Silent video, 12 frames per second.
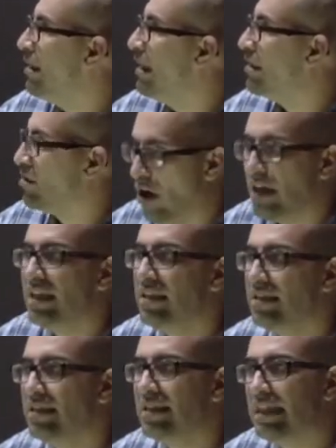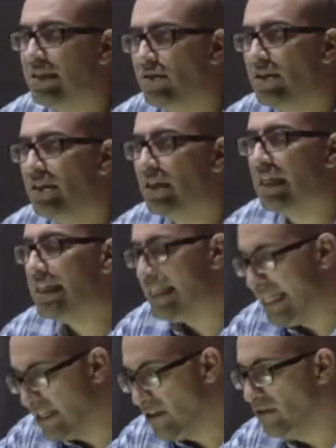As long as Israel
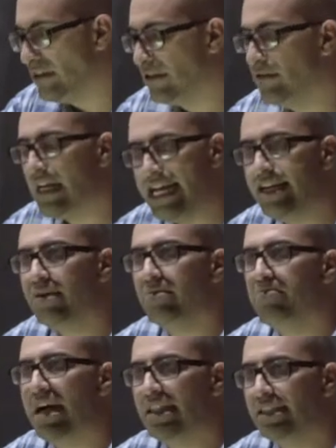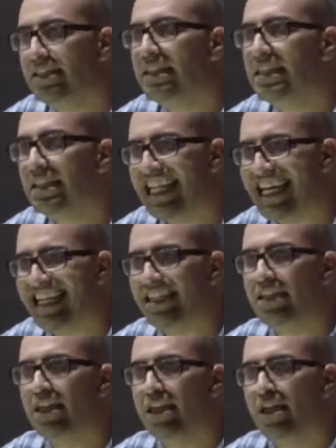continues to take Palestinian
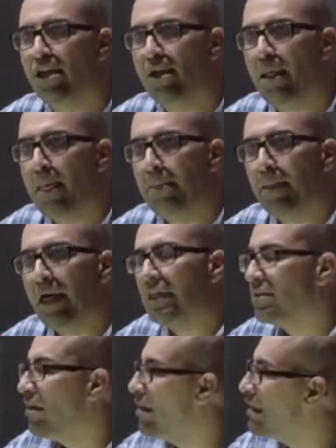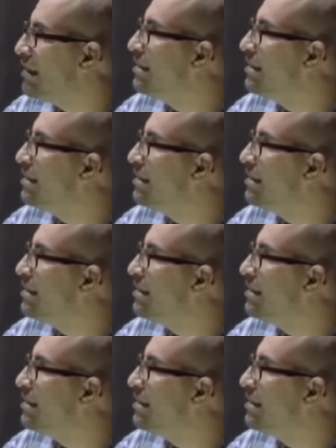land, as long